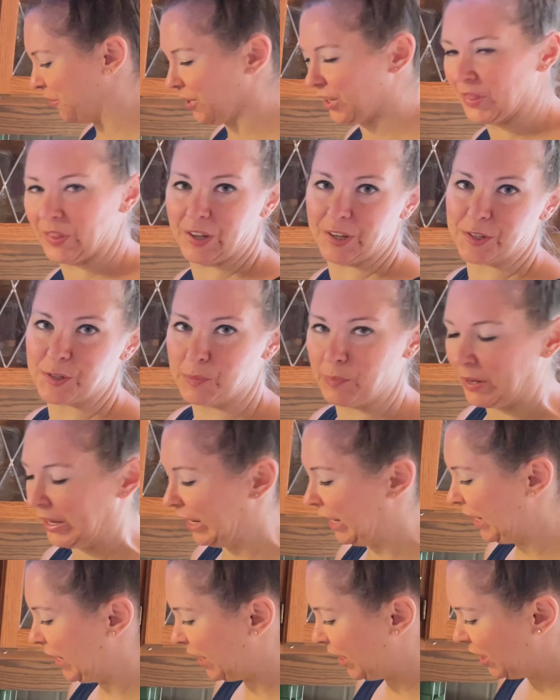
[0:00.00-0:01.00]
than this,
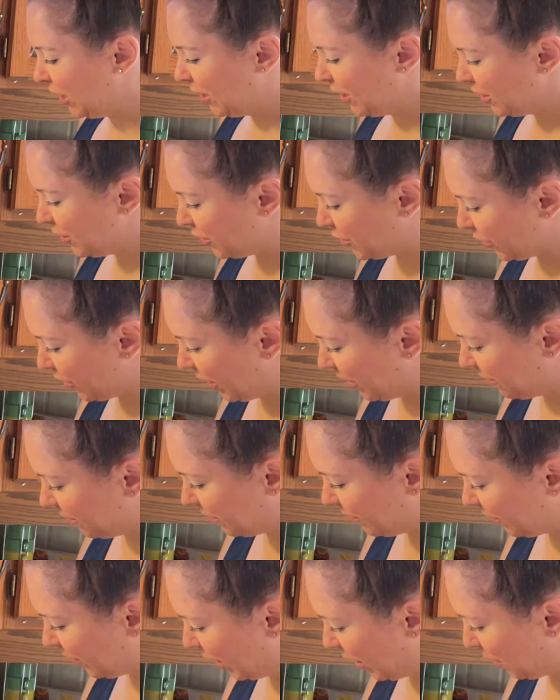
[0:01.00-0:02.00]
but so
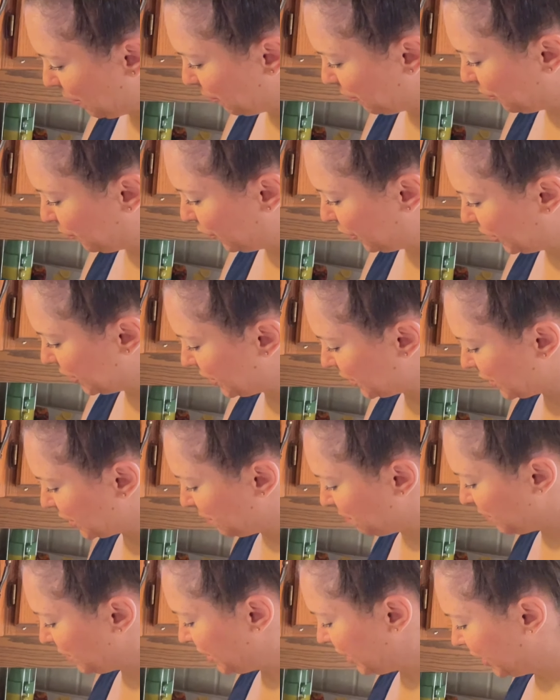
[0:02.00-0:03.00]
I've put
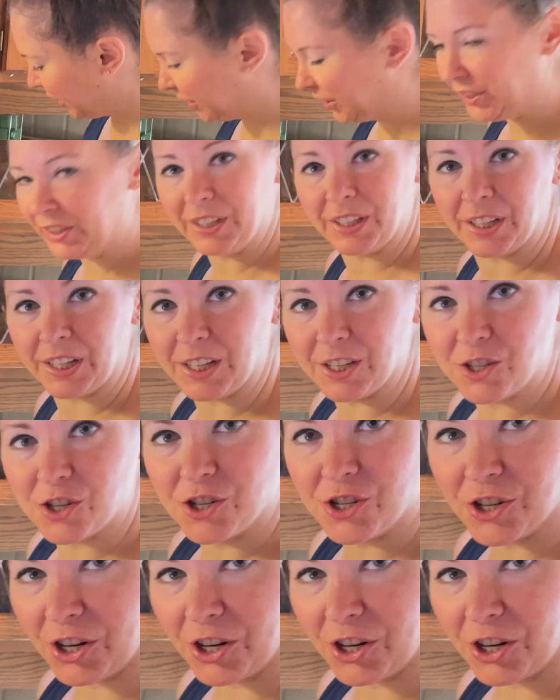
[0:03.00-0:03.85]
some dill in each